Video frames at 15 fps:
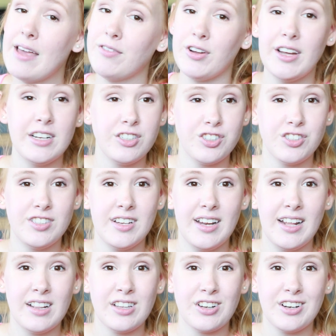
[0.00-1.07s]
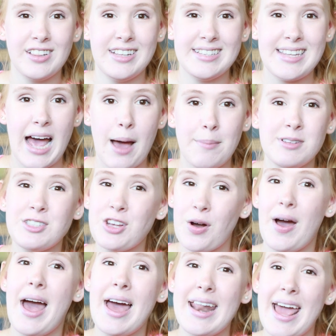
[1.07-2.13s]
If you're interested in learning these habits, go
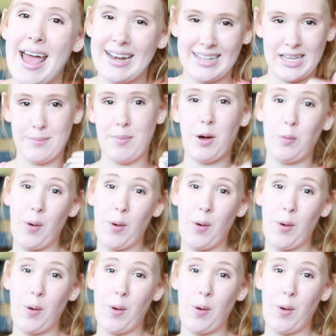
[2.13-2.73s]
ahead and keep on